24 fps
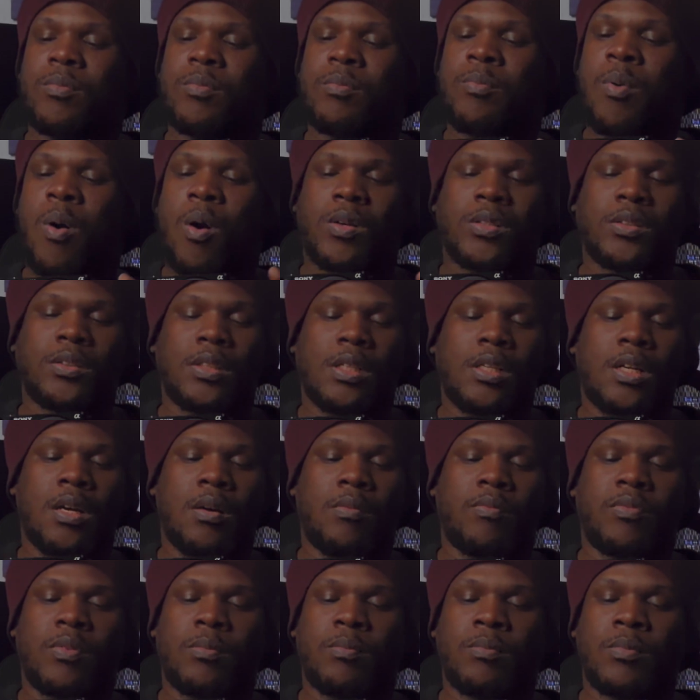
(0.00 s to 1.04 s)
parts that come
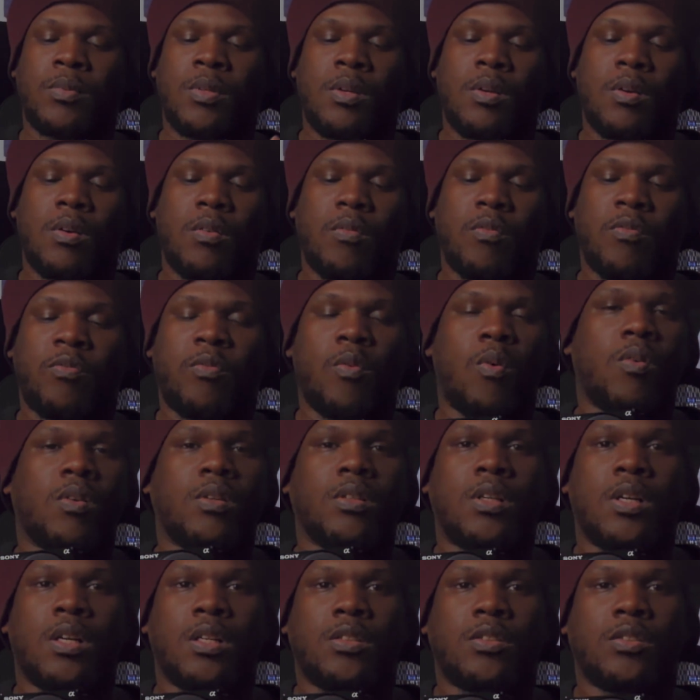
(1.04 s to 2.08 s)
from foreign
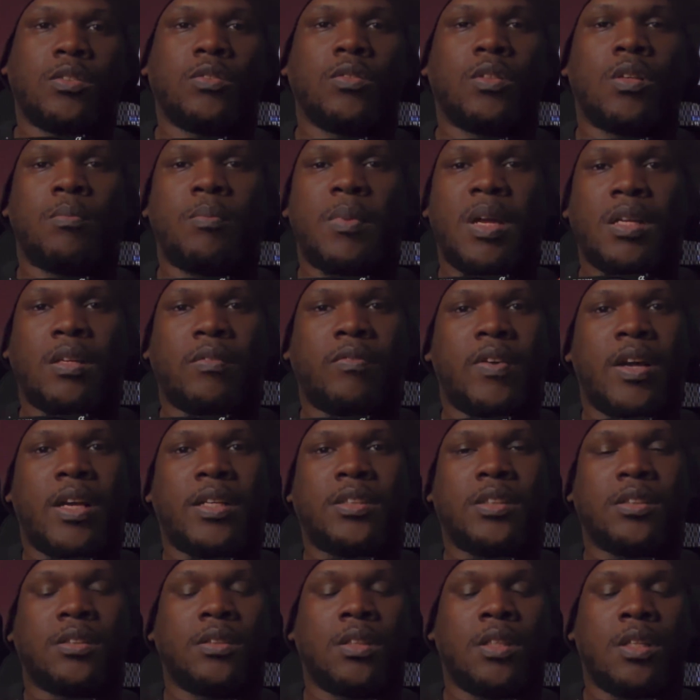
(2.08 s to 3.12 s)
countries or are
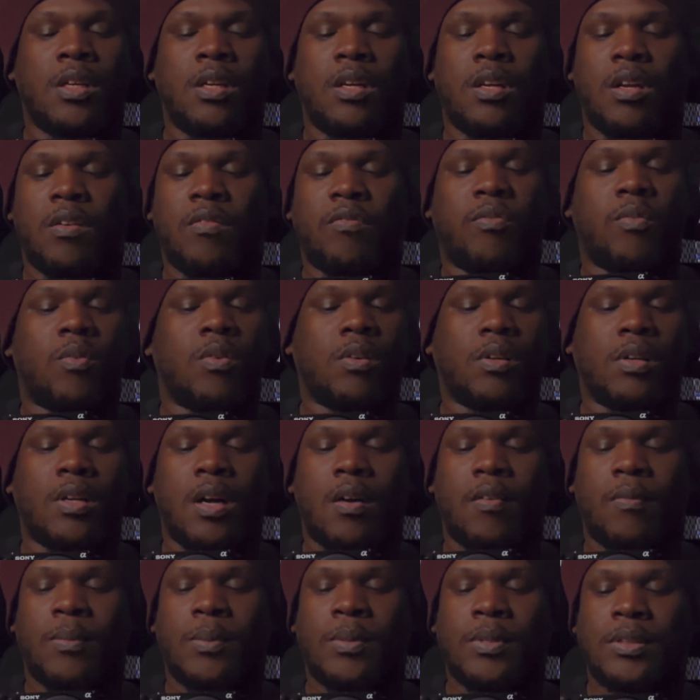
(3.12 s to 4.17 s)
manufactured in foreign
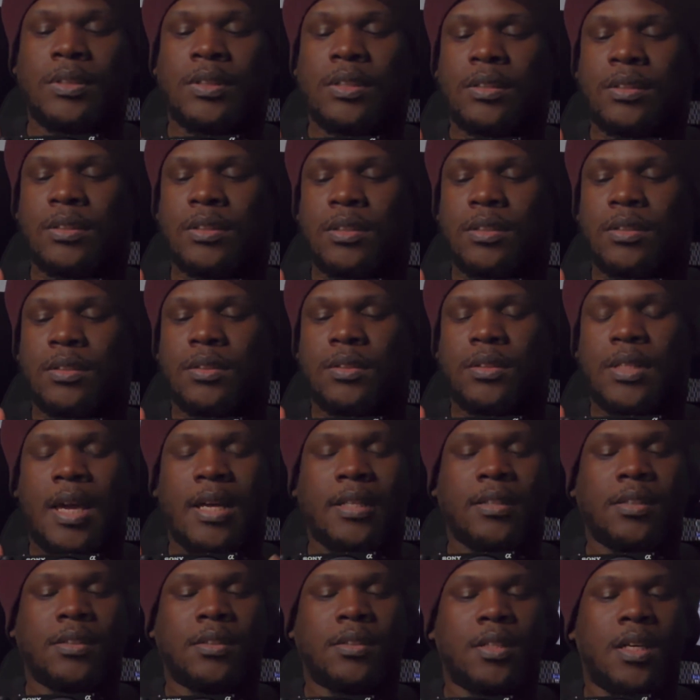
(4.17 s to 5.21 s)
companies. It's sad
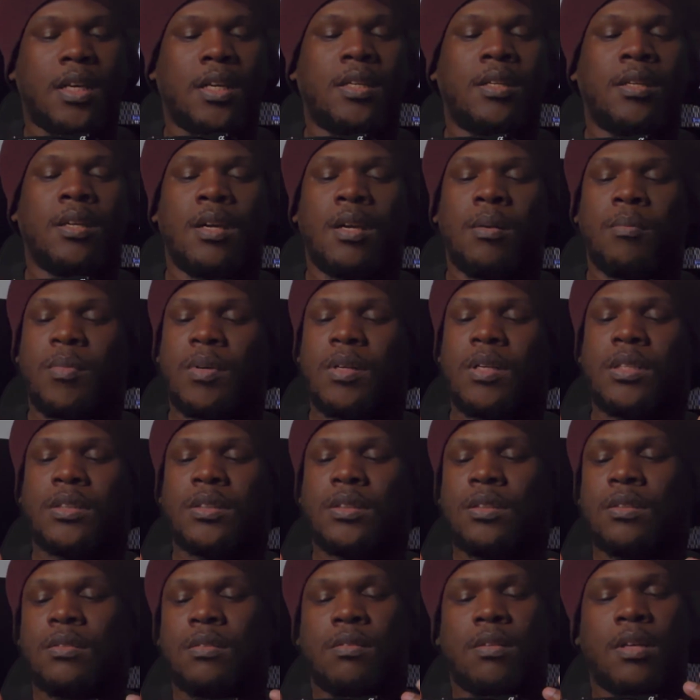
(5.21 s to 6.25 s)
to say because
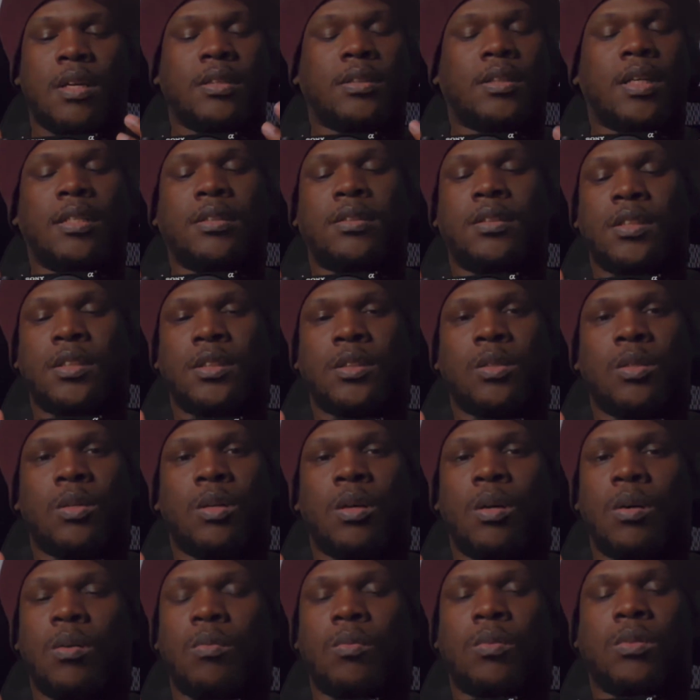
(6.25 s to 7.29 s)
things like this
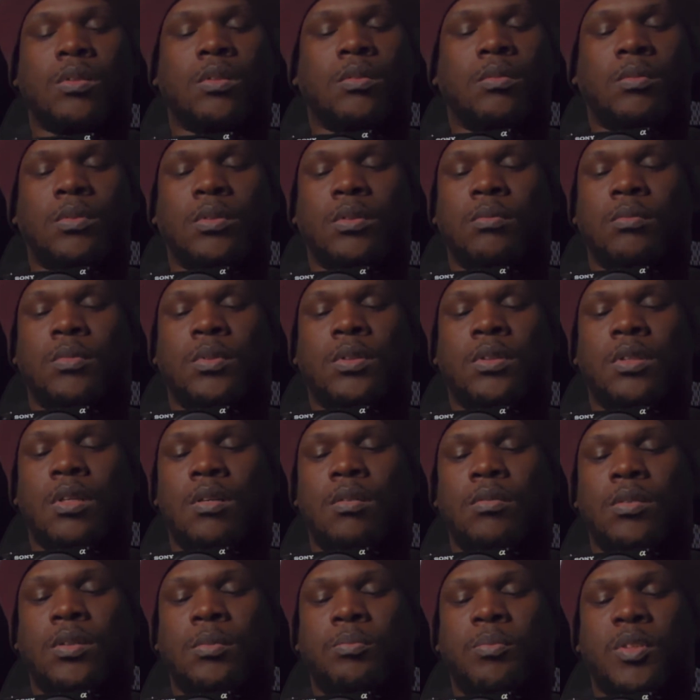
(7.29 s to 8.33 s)
were,
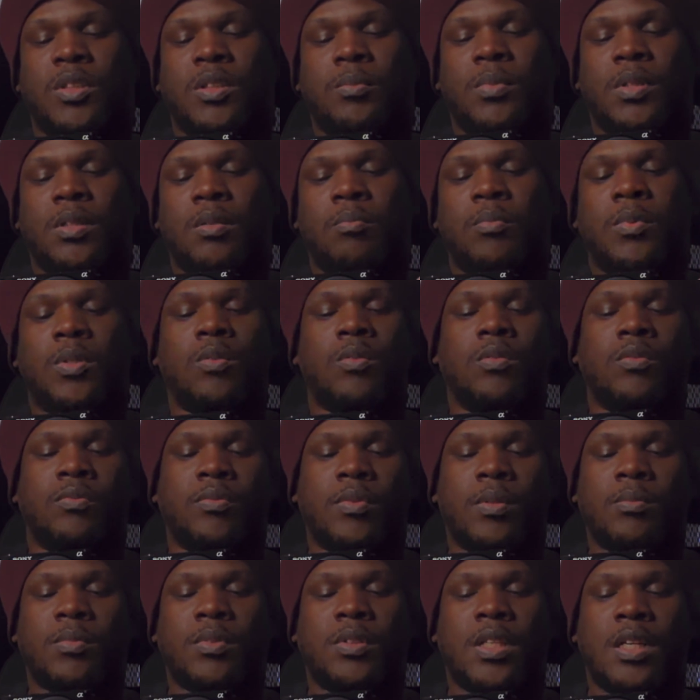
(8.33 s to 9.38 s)
supposed to be immune
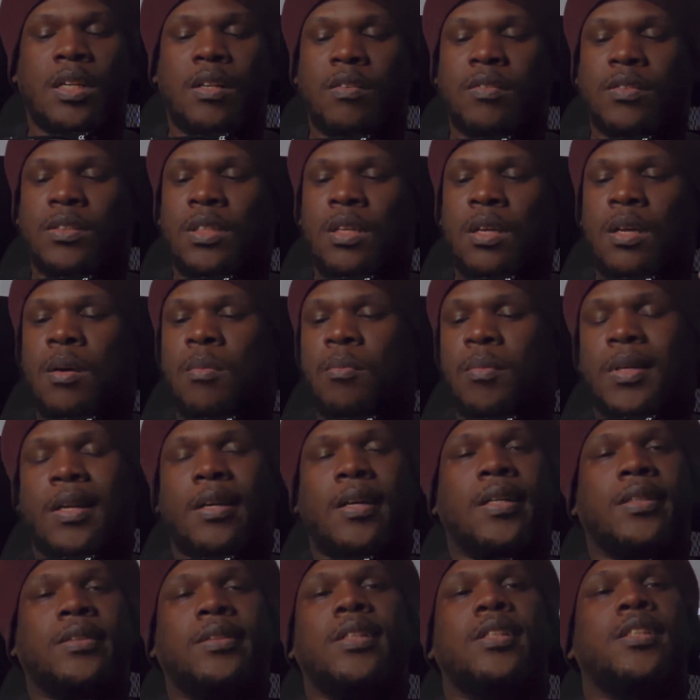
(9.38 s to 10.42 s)
from the tariffs, but I
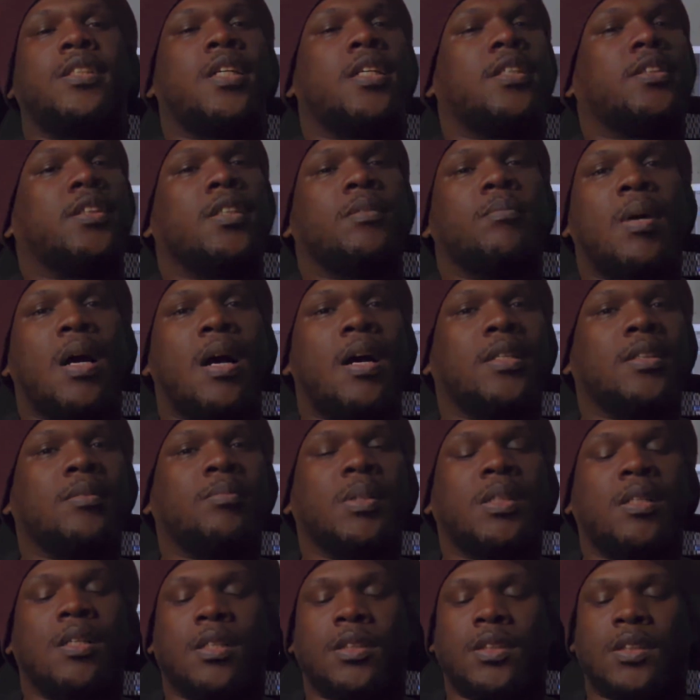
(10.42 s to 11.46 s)
guess they changed their minds
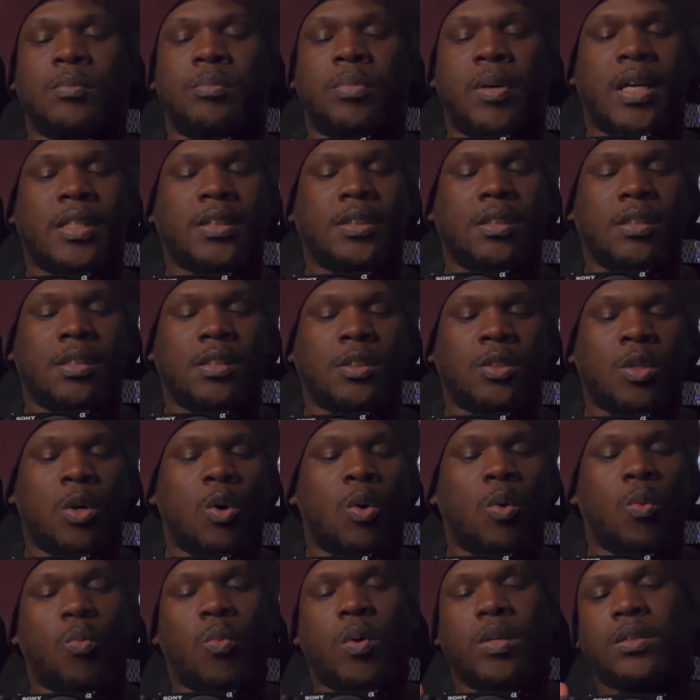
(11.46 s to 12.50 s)
because the price of this
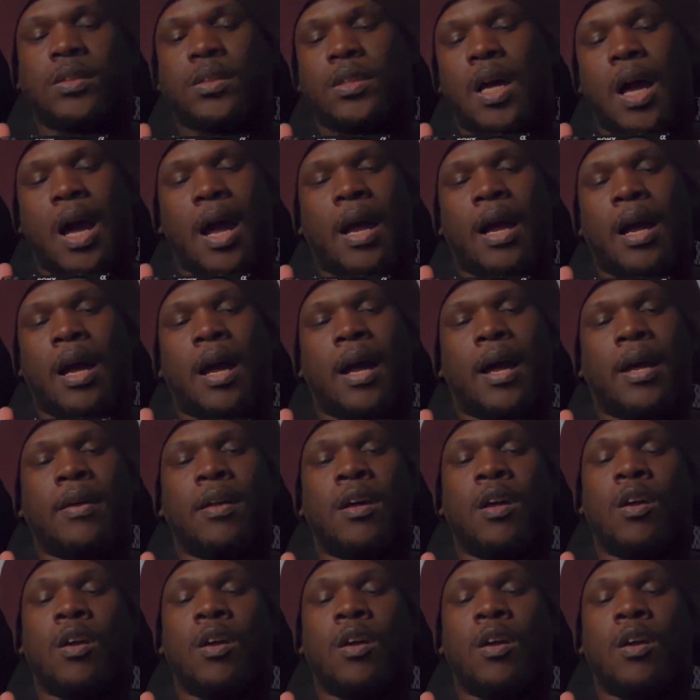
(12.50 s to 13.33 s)
went sky high